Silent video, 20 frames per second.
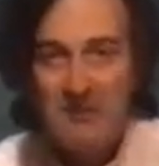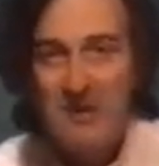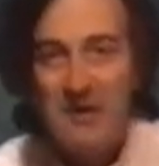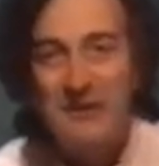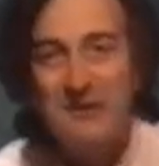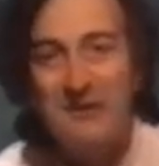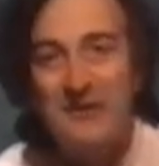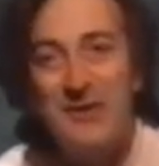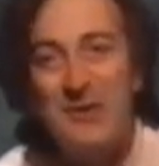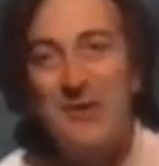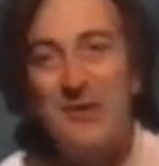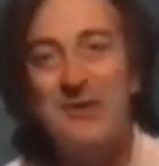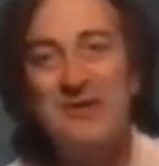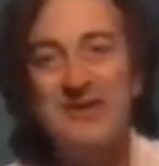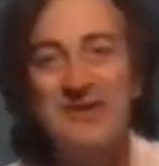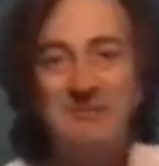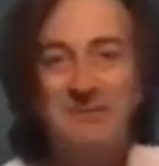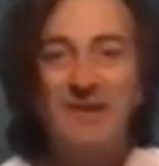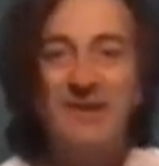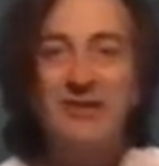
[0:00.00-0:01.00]
And of
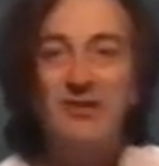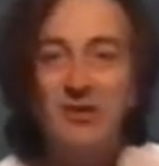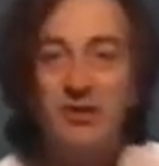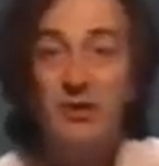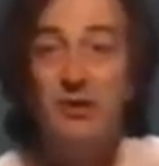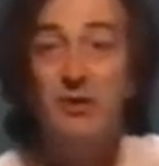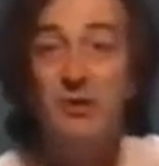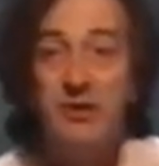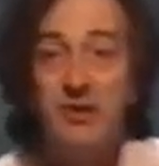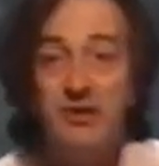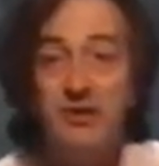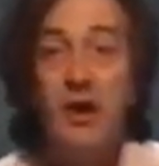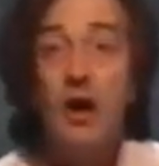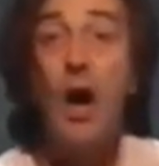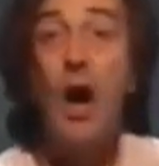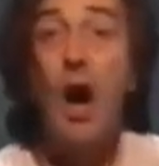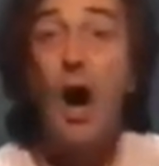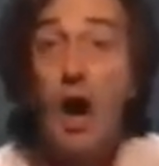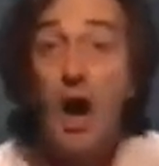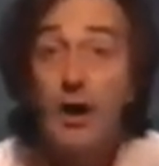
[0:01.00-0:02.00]
course he meant Judas.
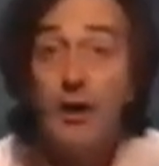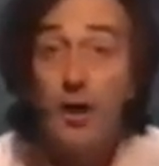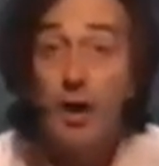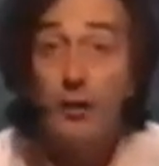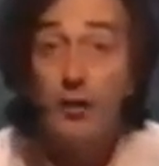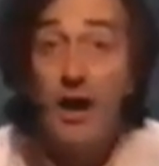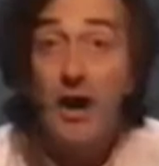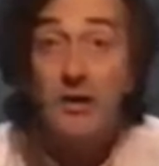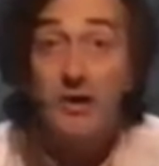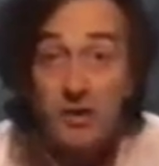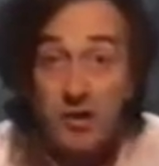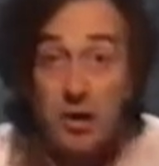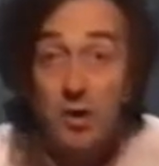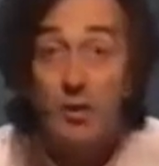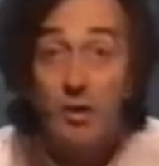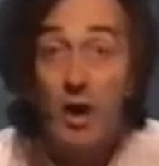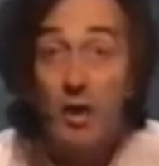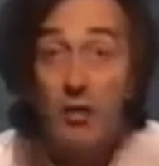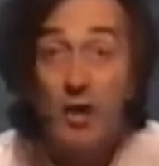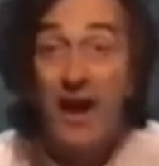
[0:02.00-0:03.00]
I know that,
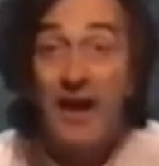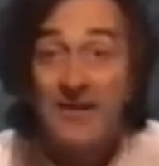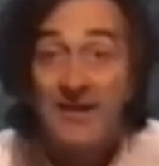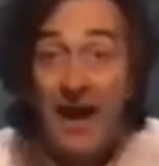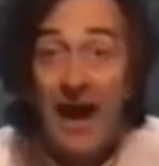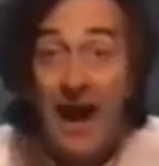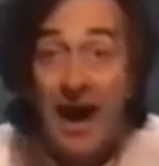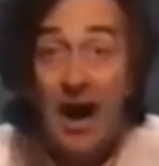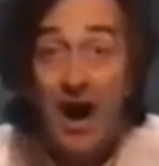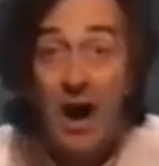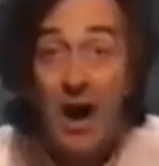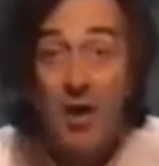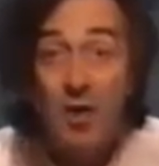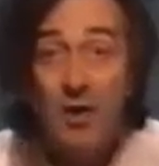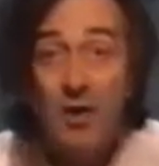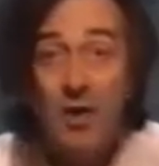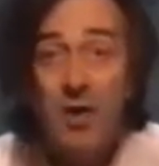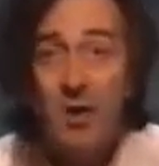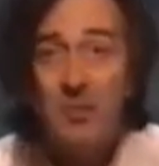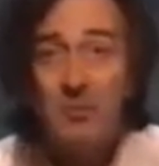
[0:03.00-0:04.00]
you know that
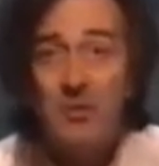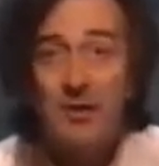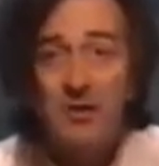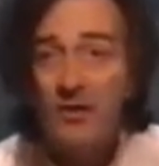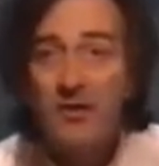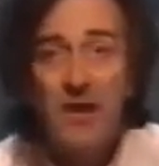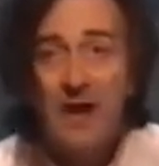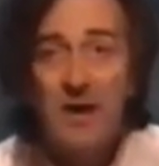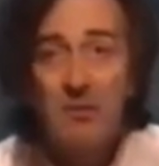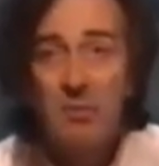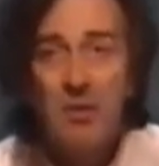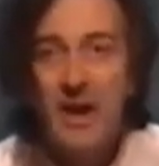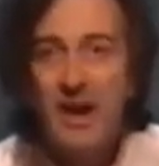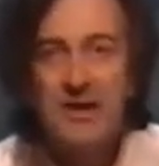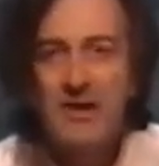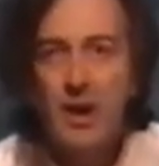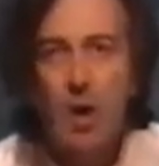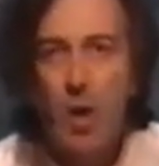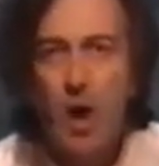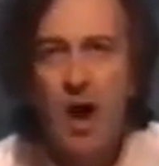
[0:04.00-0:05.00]
now, but then we
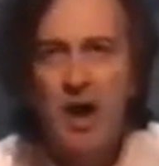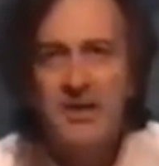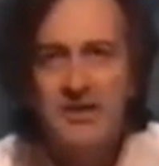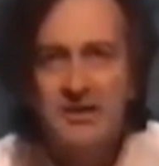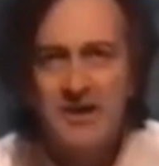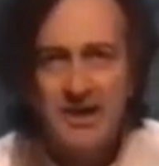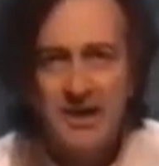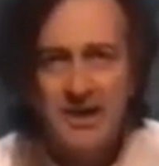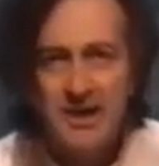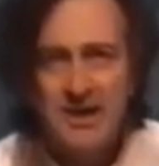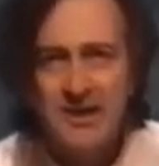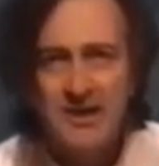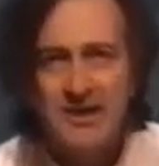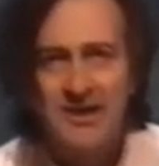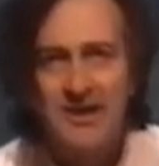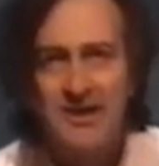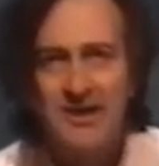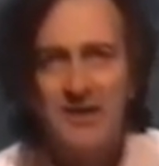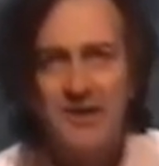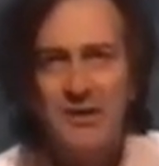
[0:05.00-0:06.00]
had no
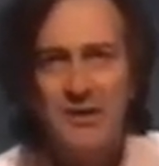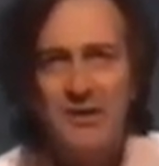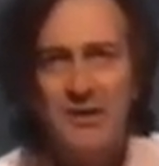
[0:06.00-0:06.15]
idea.